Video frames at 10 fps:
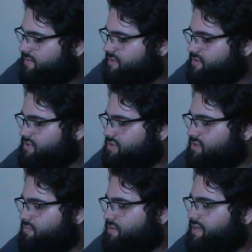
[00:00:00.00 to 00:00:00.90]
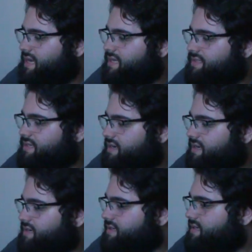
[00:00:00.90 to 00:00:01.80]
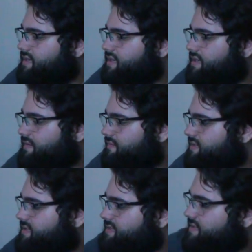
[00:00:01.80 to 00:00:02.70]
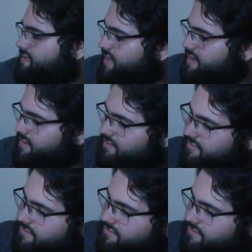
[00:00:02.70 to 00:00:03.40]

this super nice car that fits in scale